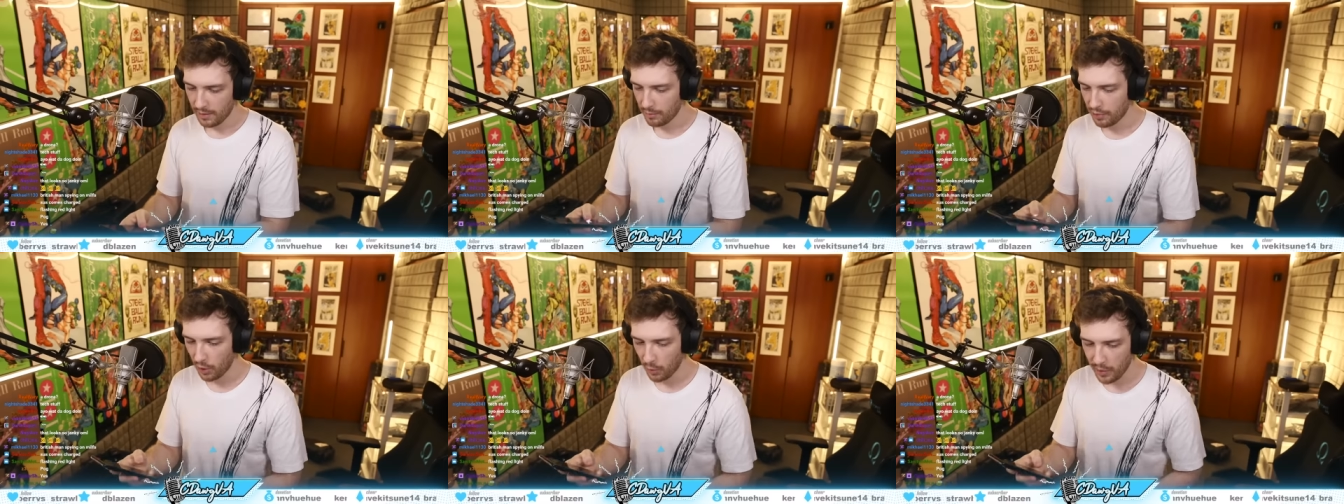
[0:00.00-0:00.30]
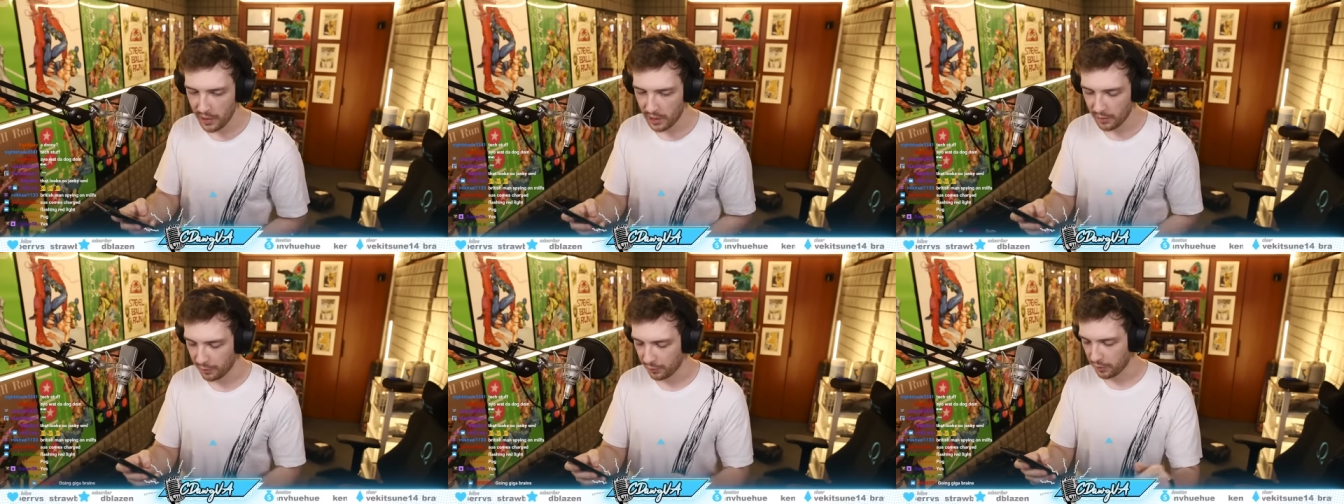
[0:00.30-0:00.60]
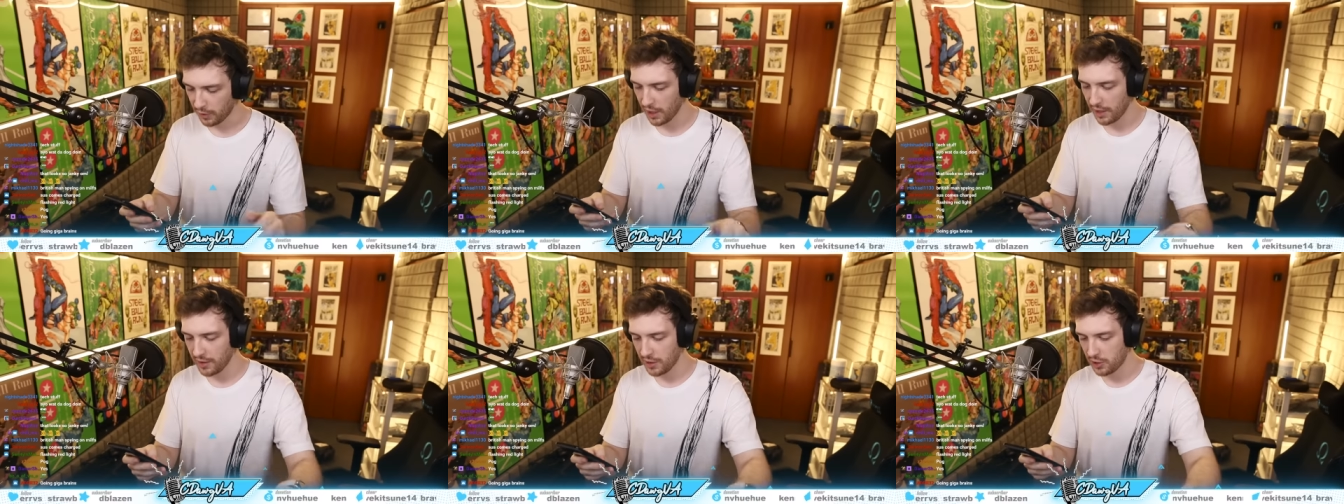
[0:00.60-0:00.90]
Bro, we could
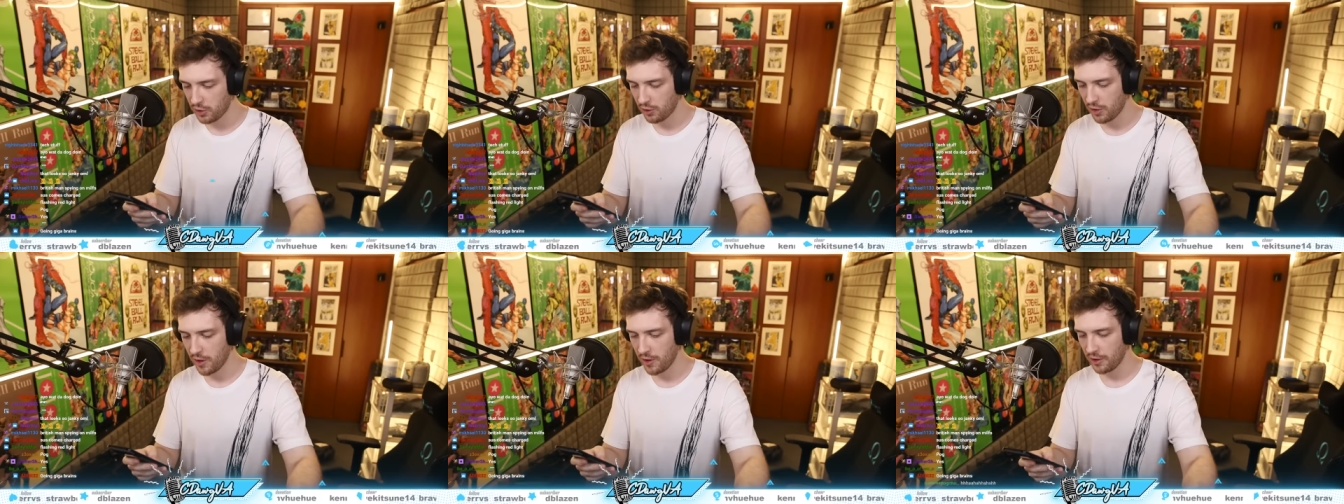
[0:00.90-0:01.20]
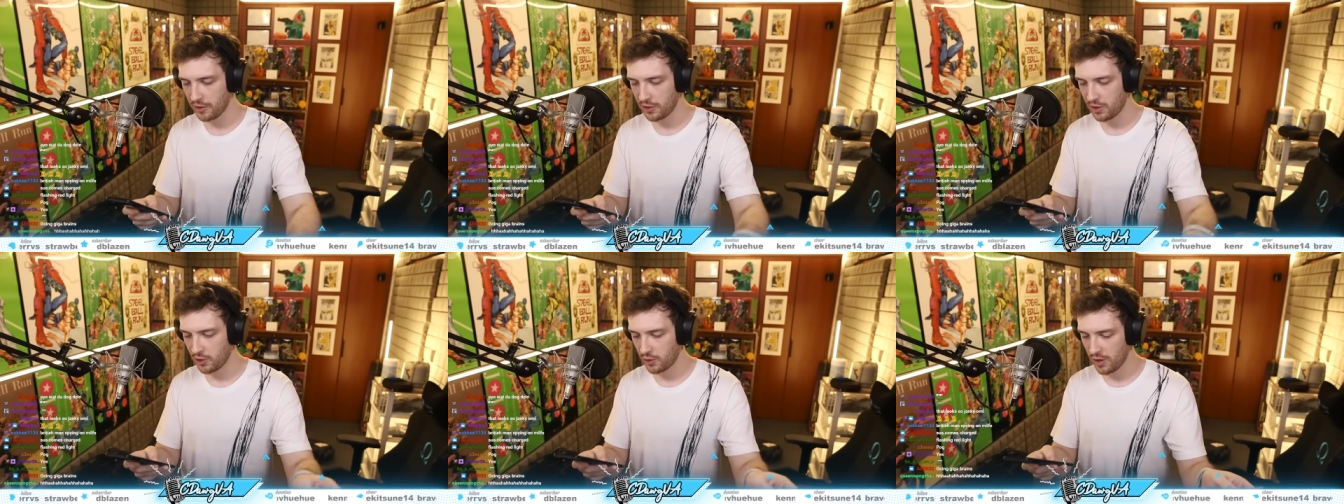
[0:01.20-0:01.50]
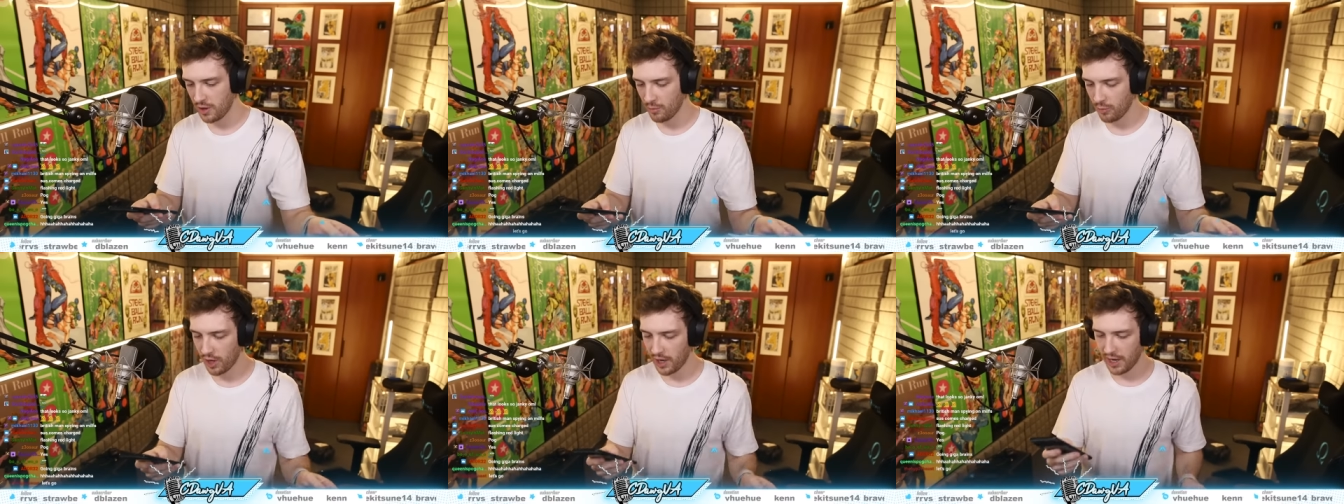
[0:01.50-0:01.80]
fly this drone on
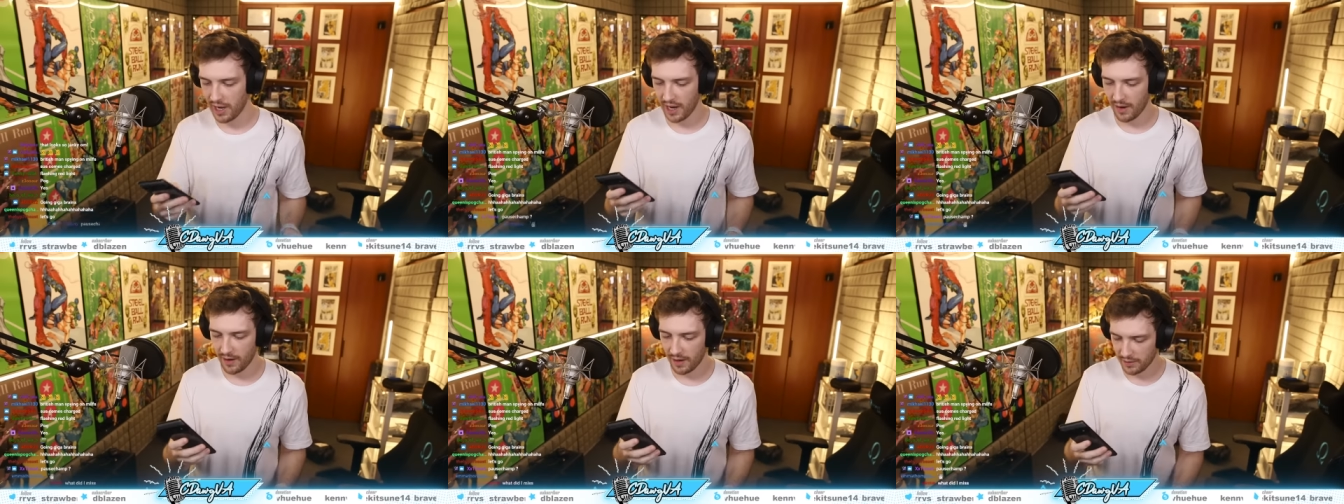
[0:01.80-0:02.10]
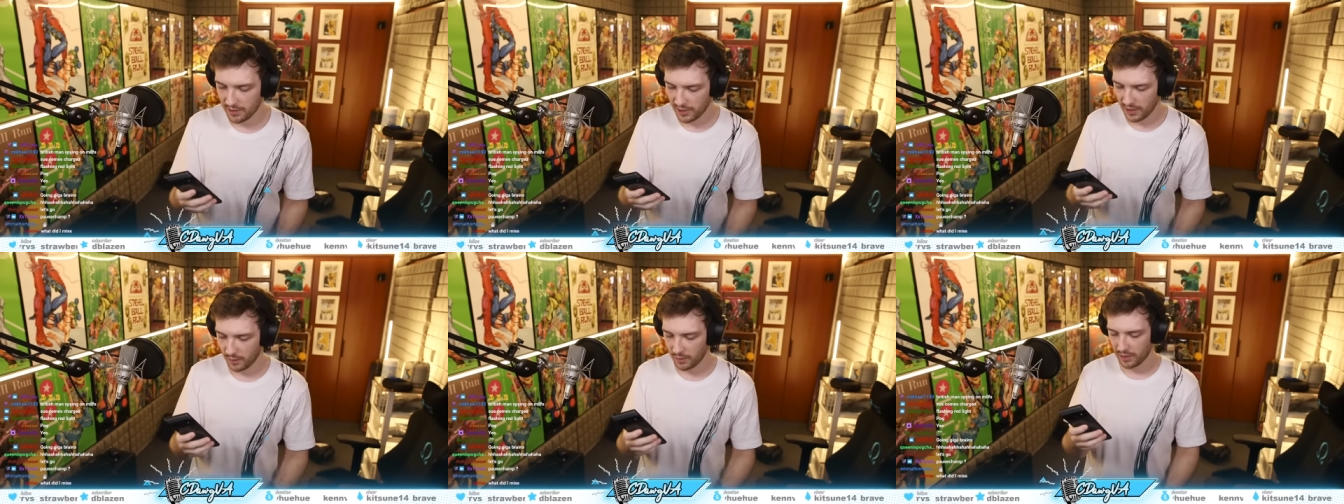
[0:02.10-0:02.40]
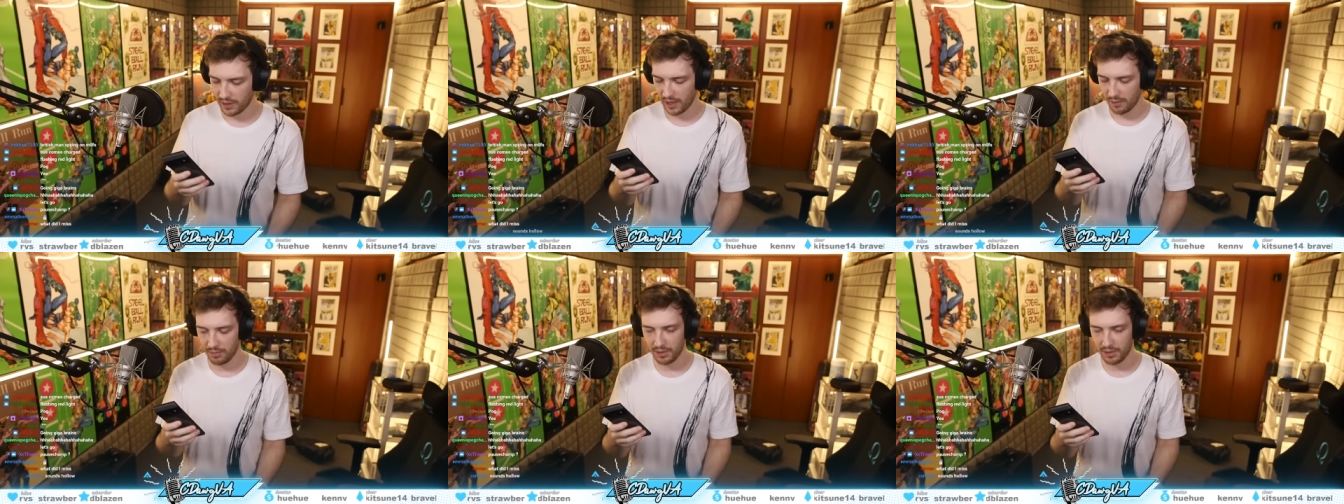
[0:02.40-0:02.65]
stream right now. How sick would that